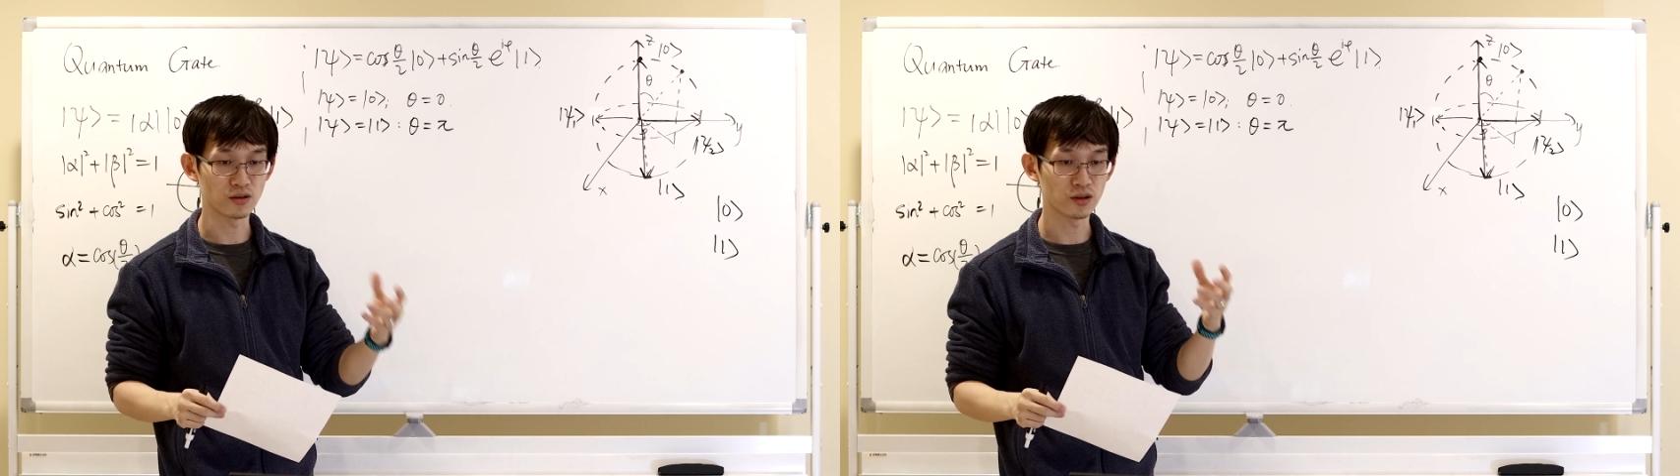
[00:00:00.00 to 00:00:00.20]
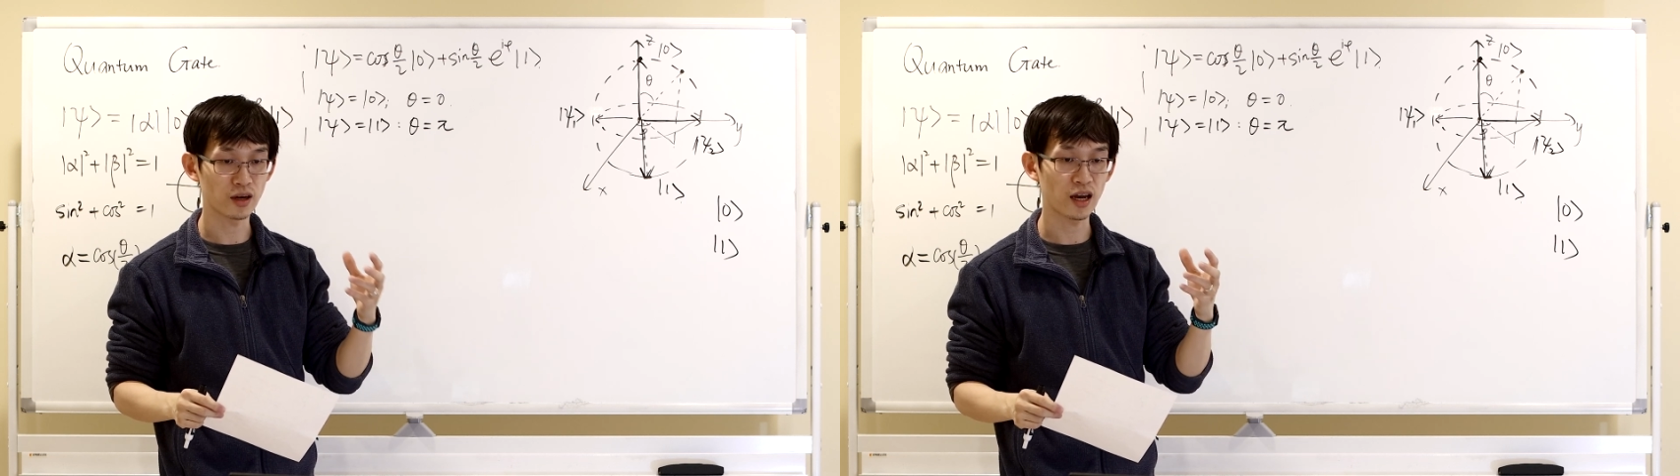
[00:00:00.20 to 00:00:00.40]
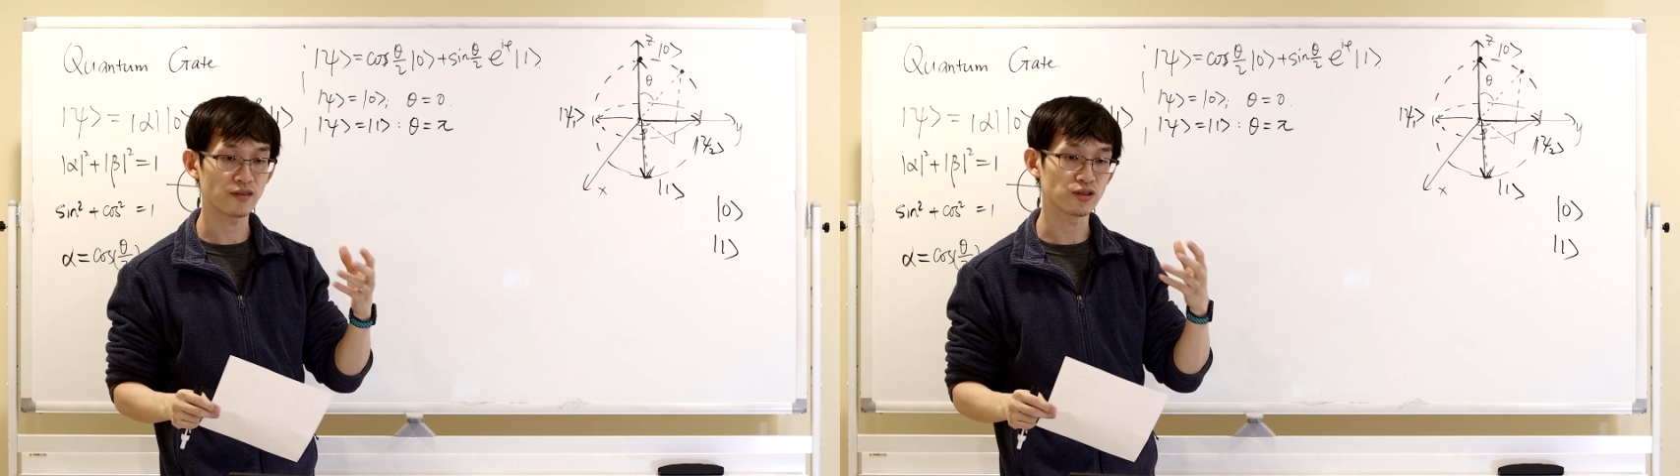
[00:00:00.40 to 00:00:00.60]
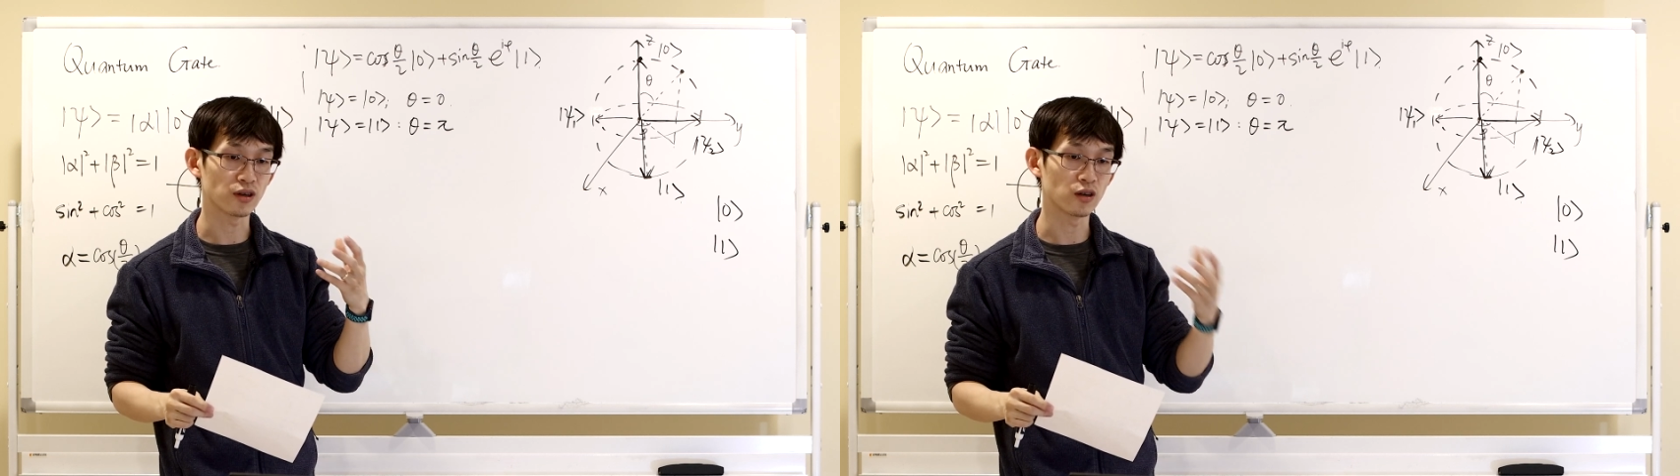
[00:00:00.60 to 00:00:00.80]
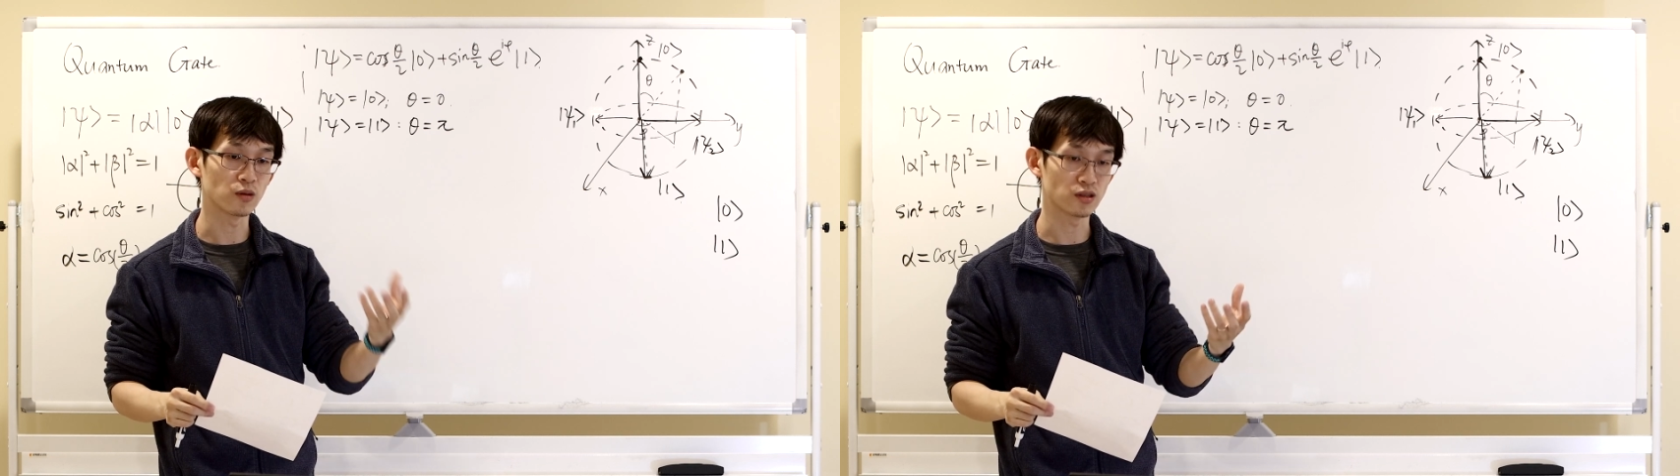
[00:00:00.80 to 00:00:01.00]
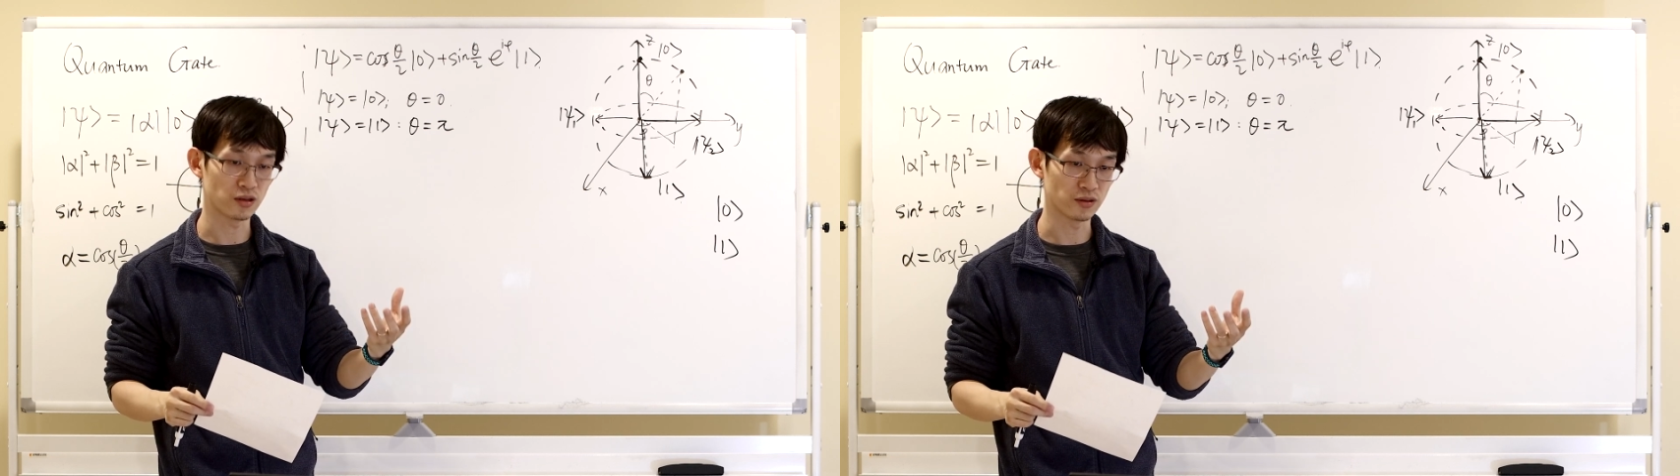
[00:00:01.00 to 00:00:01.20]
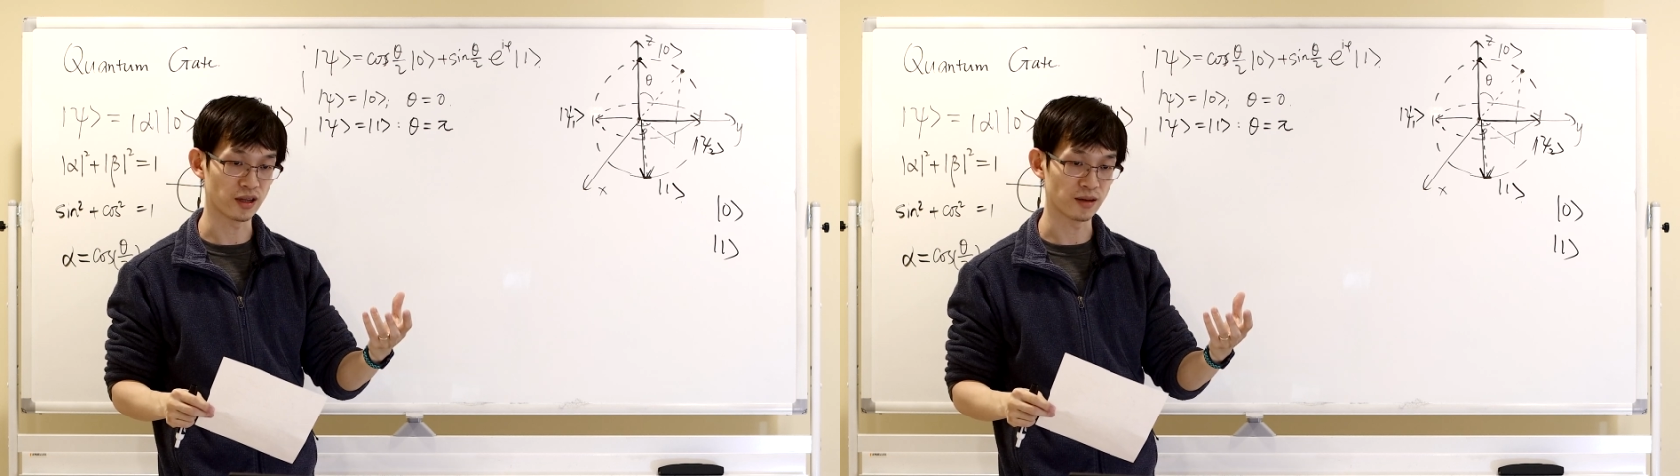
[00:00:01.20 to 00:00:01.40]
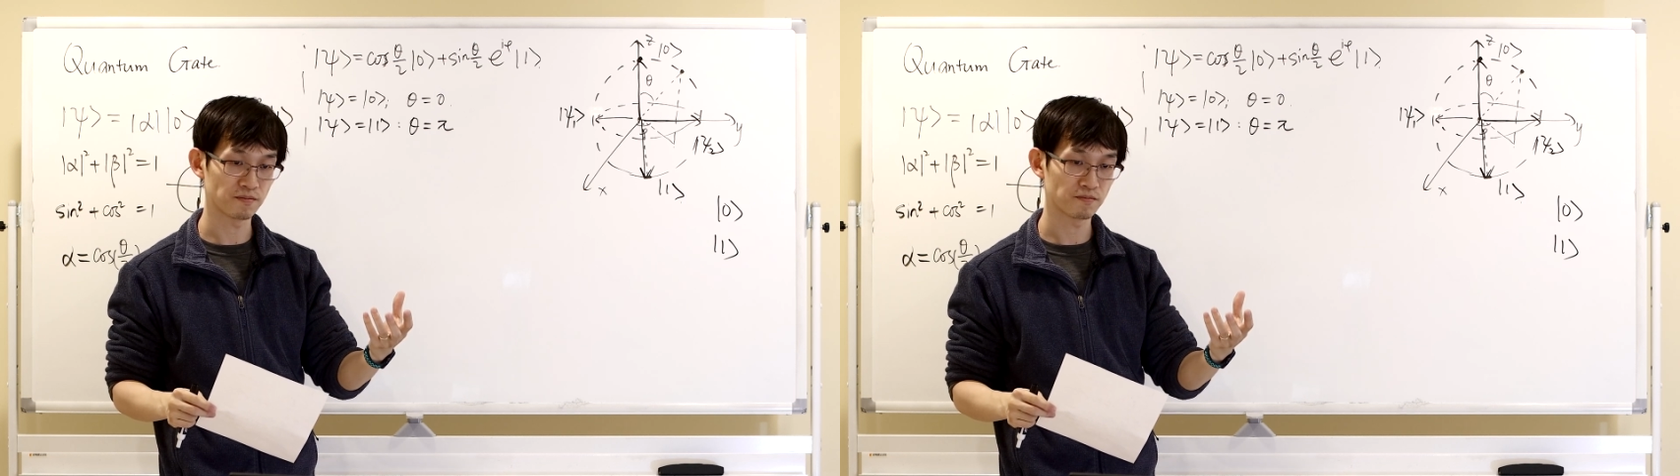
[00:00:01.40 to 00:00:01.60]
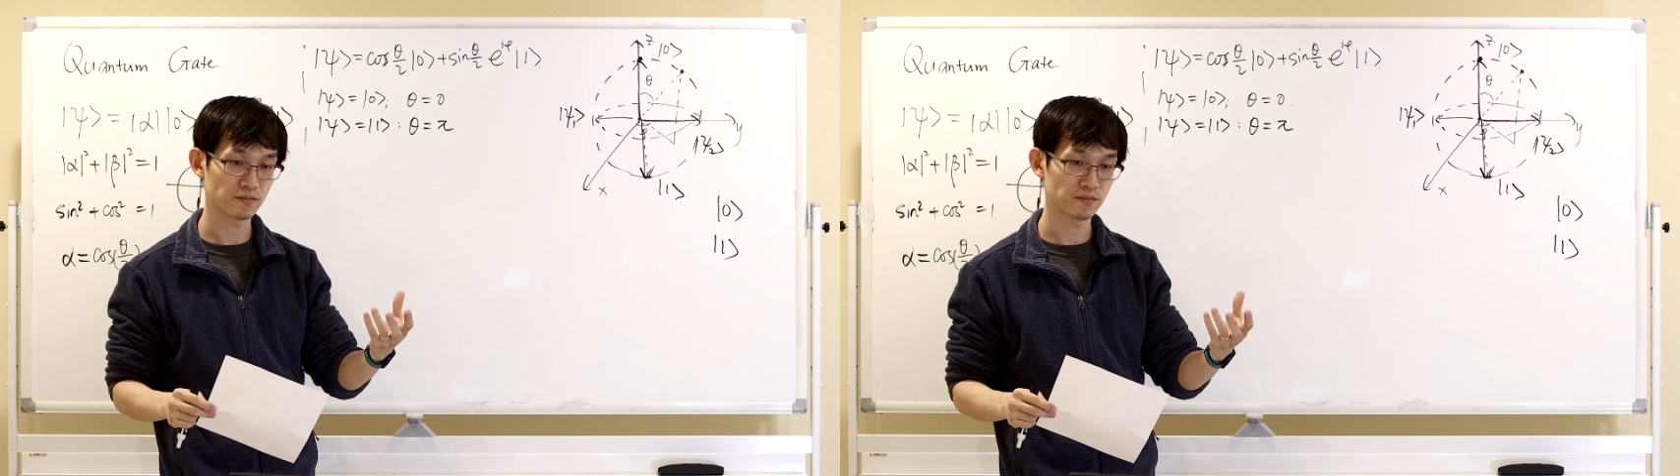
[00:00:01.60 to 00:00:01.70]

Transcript: You don't have to always do that,